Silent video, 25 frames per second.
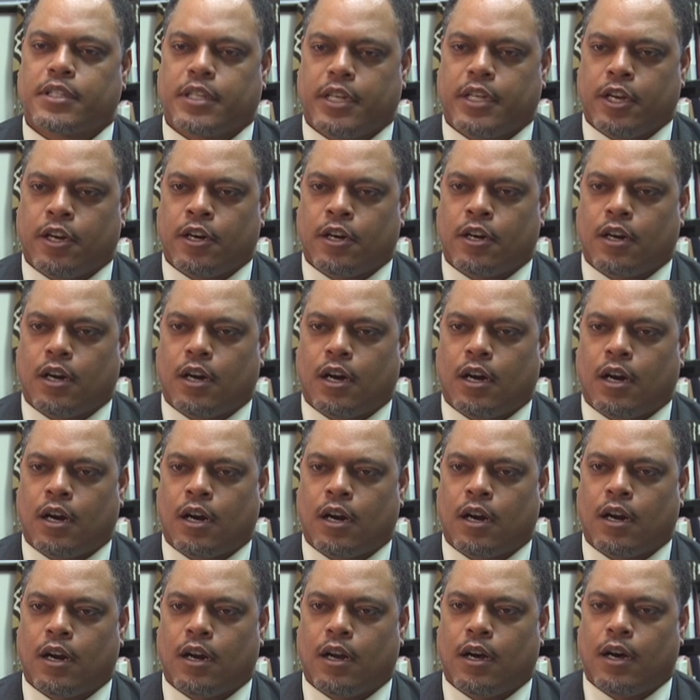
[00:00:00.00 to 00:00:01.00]
here
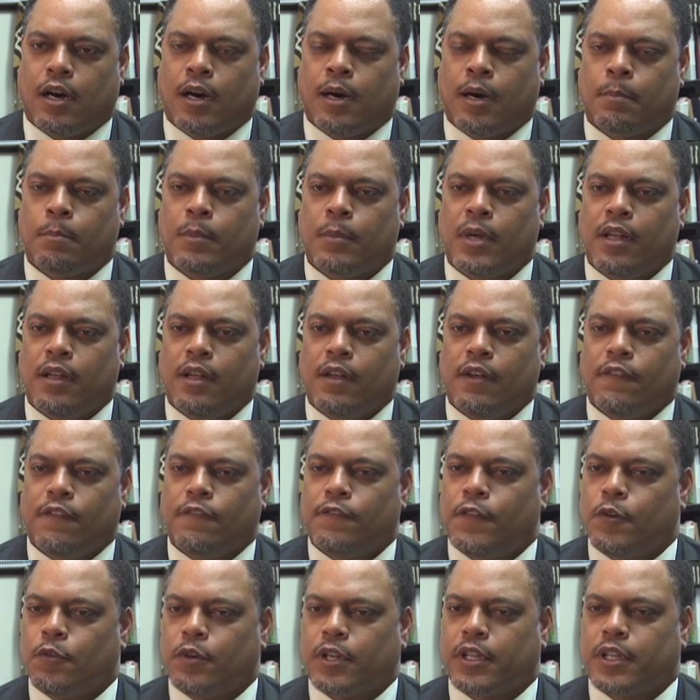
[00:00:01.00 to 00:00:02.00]
are
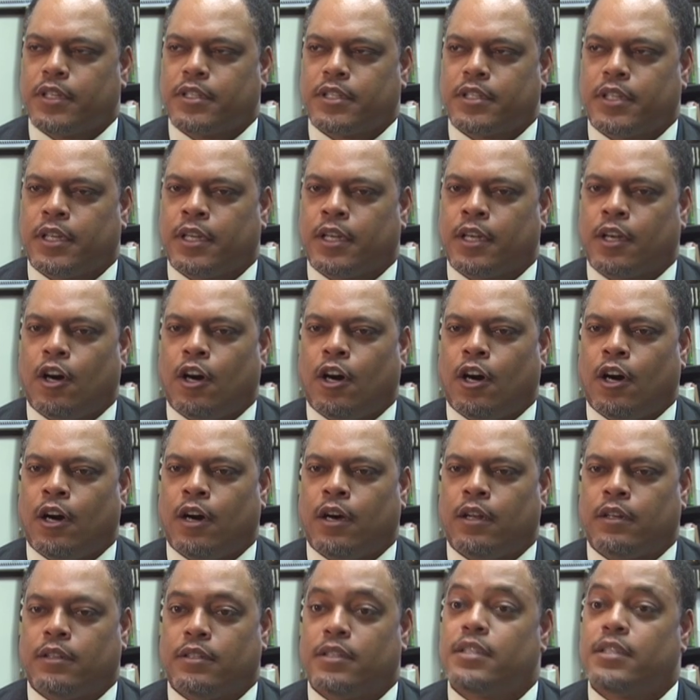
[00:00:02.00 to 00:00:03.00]
focusing
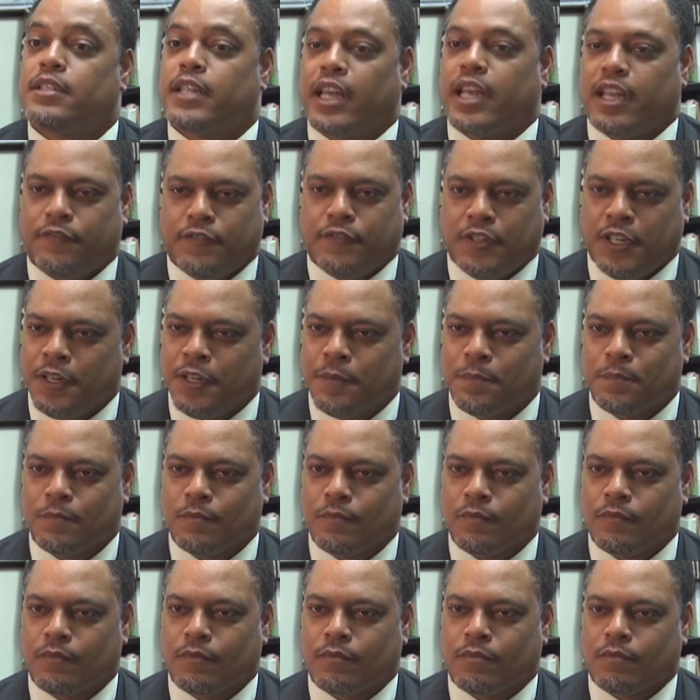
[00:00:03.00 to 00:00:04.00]
on safety
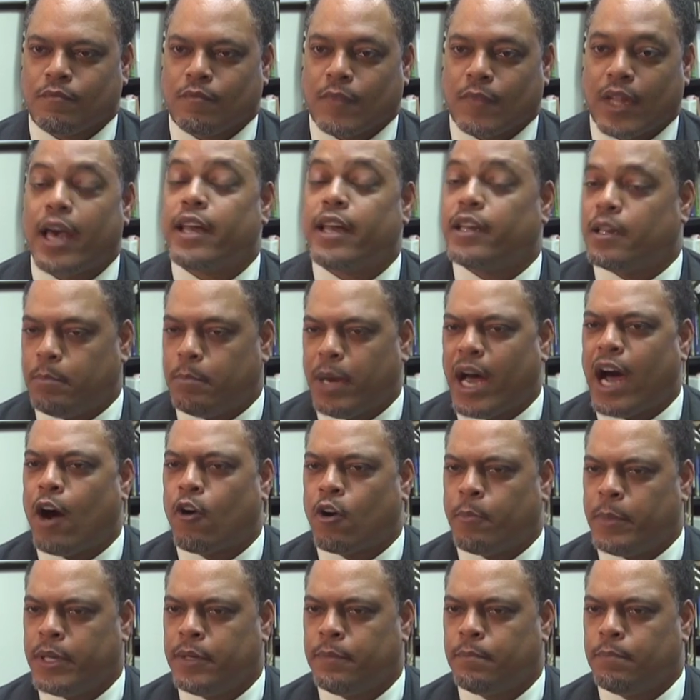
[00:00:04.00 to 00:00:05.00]
and
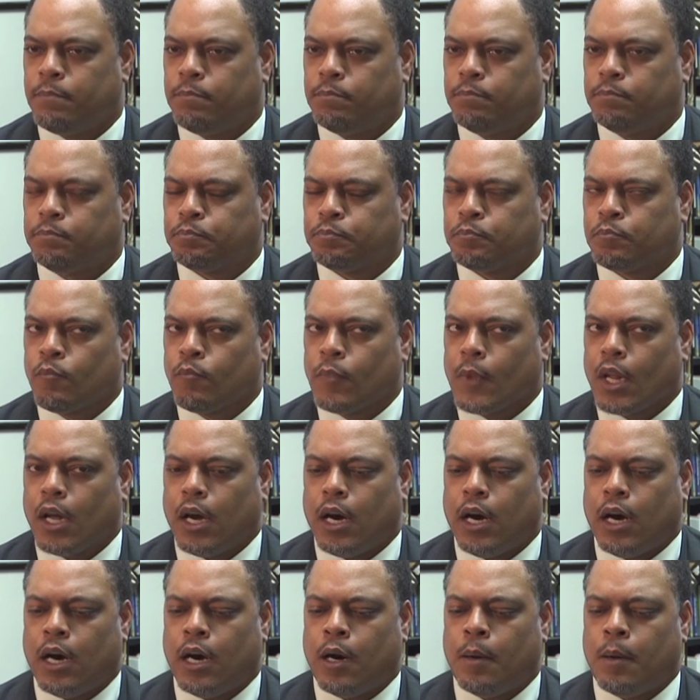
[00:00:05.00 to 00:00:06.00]
empowerment.
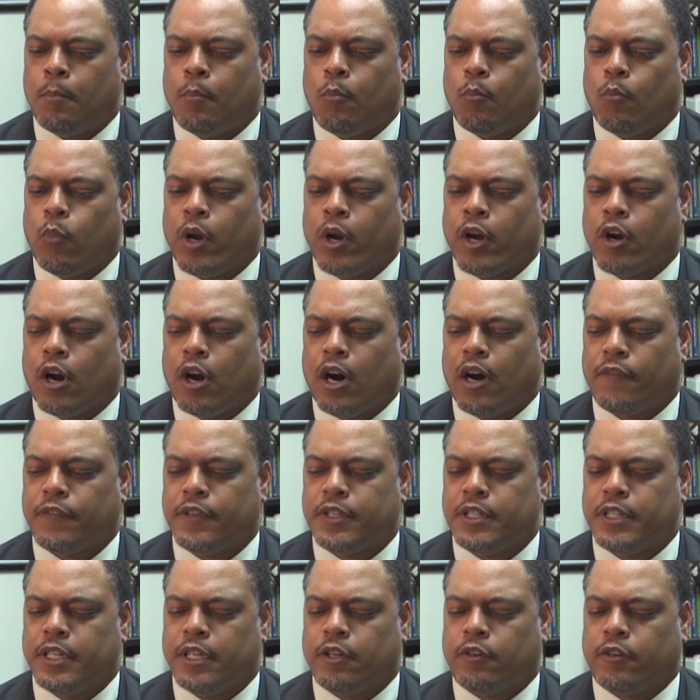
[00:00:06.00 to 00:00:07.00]
We're
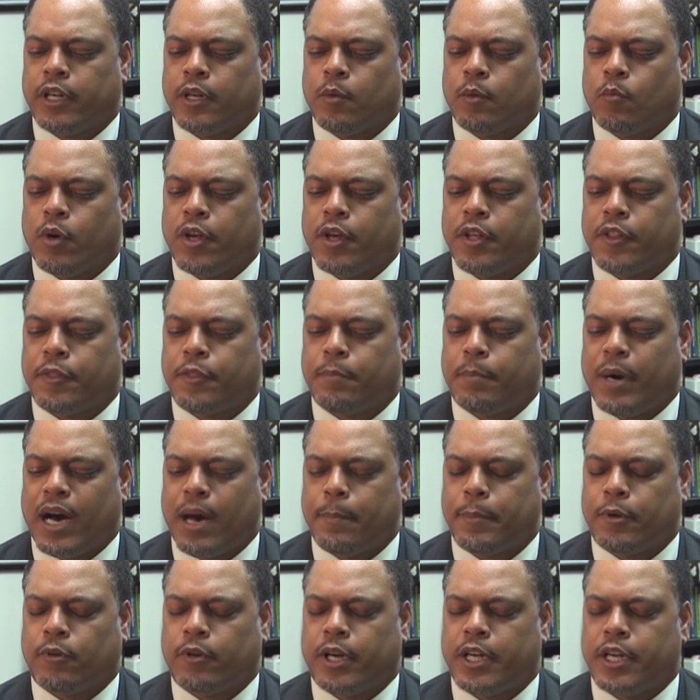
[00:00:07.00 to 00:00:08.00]
often dealing with
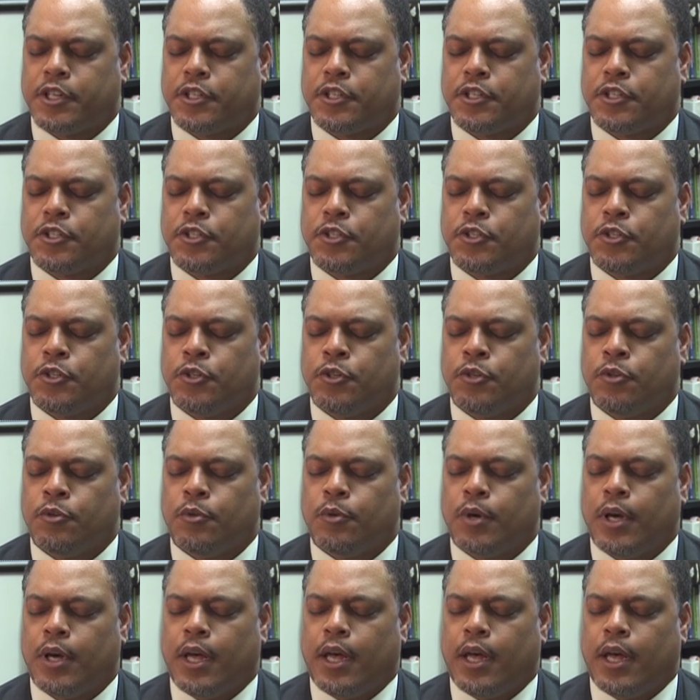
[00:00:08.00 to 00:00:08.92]
populations who